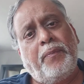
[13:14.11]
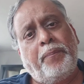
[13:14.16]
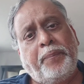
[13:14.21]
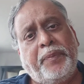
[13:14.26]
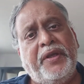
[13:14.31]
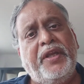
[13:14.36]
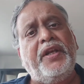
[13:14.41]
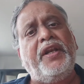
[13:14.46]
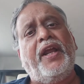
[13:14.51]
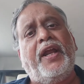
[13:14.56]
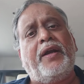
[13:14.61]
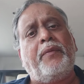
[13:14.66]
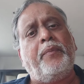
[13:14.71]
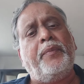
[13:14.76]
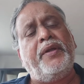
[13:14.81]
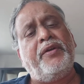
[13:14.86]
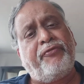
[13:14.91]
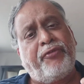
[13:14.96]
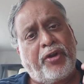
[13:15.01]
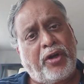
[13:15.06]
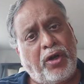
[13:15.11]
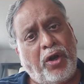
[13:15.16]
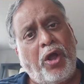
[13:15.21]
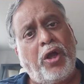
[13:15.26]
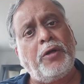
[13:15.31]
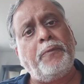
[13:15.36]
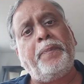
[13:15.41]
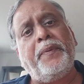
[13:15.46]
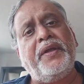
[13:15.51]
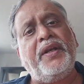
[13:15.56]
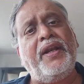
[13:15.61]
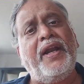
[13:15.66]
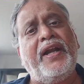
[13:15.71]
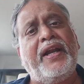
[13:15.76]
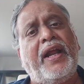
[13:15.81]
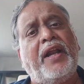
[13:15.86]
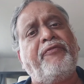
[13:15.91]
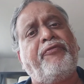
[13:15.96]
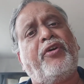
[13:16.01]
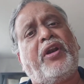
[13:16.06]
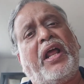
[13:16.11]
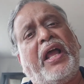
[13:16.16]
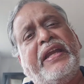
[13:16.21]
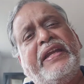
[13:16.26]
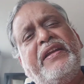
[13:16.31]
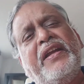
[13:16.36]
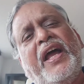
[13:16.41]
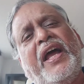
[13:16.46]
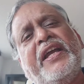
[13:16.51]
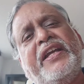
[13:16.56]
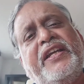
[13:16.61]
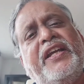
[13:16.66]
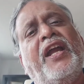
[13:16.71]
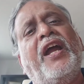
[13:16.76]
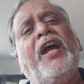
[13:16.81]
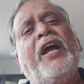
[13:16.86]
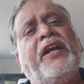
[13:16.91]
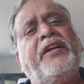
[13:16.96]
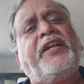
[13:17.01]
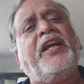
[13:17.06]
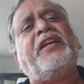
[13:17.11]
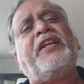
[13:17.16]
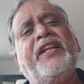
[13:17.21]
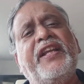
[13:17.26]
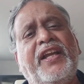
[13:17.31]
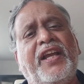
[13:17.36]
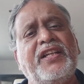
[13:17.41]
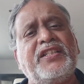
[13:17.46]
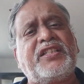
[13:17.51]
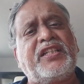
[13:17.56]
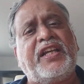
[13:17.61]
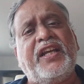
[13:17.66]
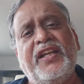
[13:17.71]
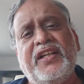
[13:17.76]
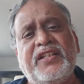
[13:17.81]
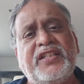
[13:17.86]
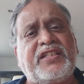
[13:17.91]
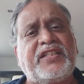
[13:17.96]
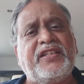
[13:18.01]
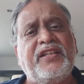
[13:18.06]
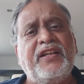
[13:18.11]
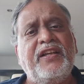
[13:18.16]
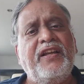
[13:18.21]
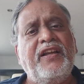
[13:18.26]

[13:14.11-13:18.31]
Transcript: period, for a long period and for high technical skills,